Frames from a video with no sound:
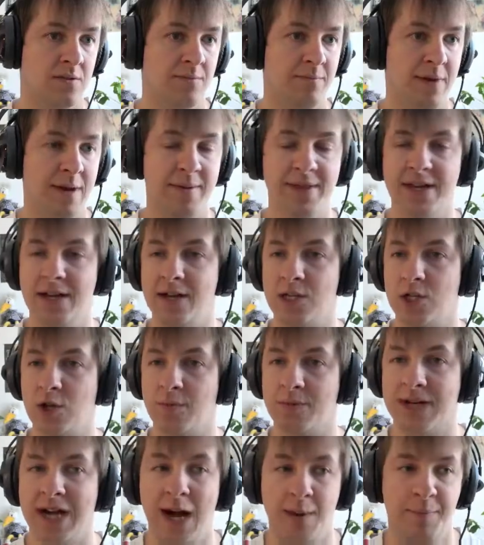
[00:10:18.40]
Maybe there are
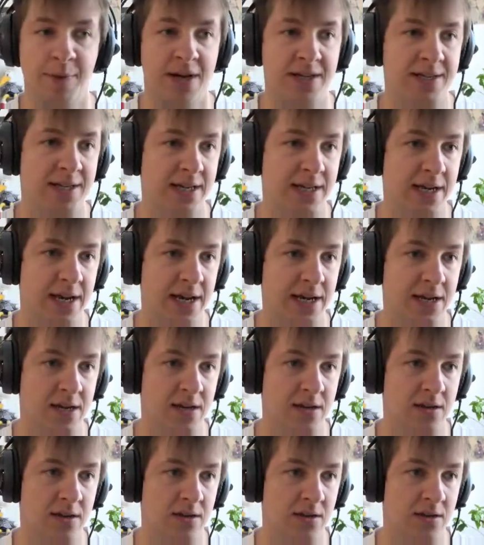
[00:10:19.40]
some kappas again.
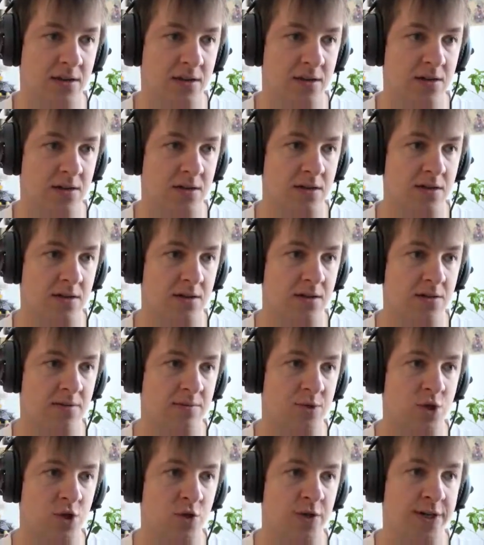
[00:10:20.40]

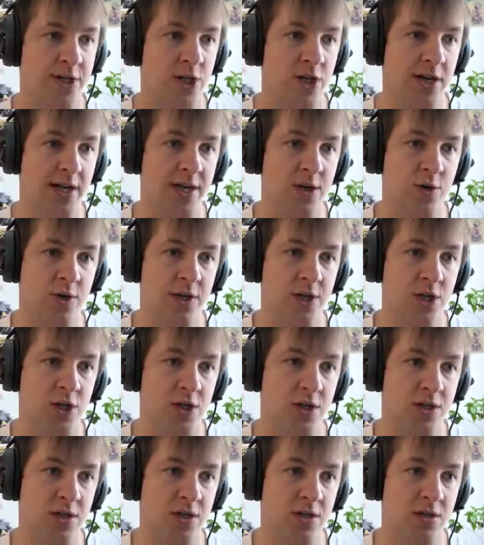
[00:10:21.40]
Strange lake
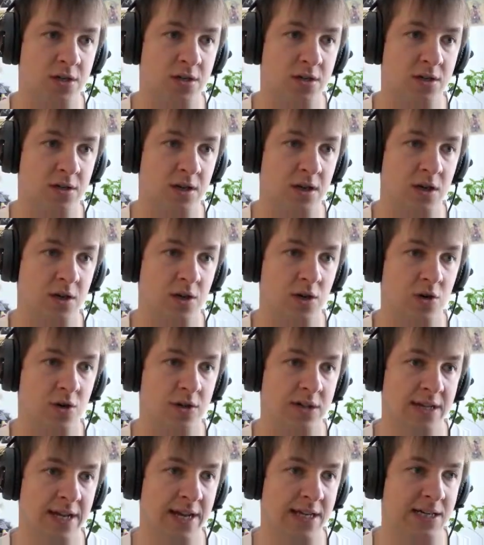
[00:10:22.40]
creatures
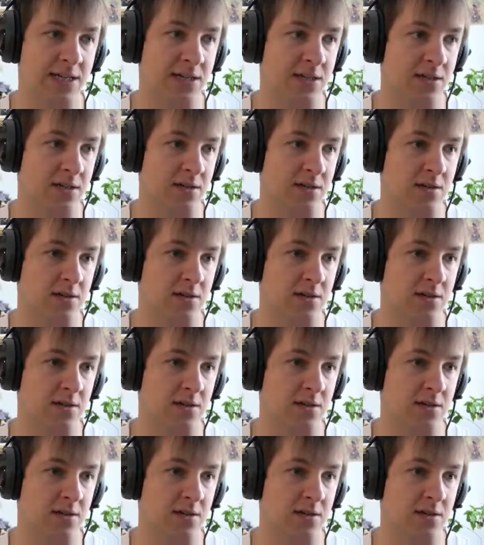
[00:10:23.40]
called necks.